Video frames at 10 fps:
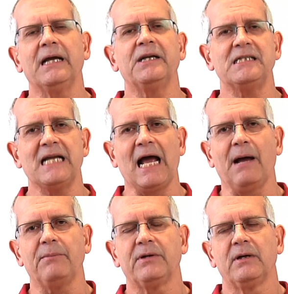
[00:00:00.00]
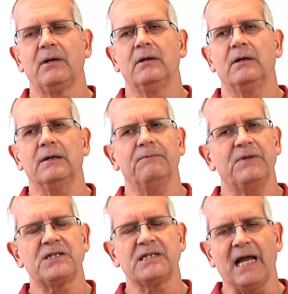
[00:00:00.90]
and adapt. This is